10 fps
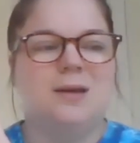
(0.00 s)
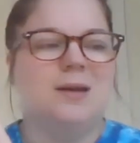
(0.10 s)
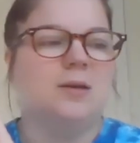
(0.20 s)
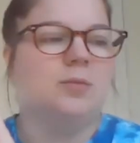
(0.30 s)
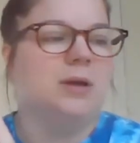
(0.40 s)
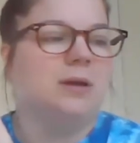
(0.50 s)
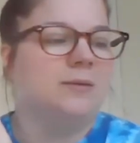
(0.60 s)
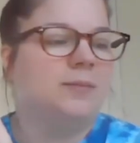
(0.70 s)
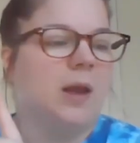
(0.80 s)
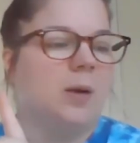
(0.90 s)
It could be
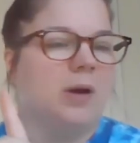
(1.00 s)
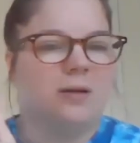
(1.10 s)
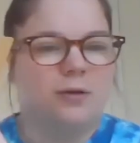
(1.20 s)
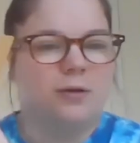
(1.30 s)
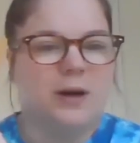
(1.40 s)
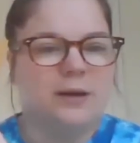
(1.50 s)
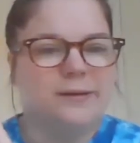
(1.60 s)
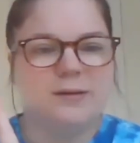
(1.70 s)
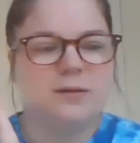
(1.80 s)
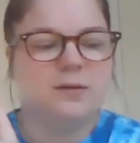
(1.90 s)
a box of
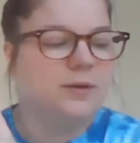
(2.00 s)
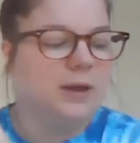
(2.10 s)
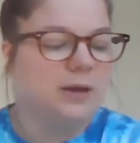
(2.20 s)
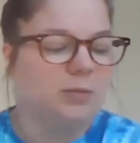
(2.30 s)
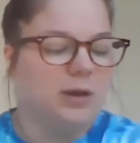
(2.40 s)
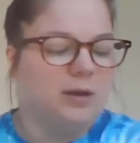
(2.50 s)
crayons. It could be,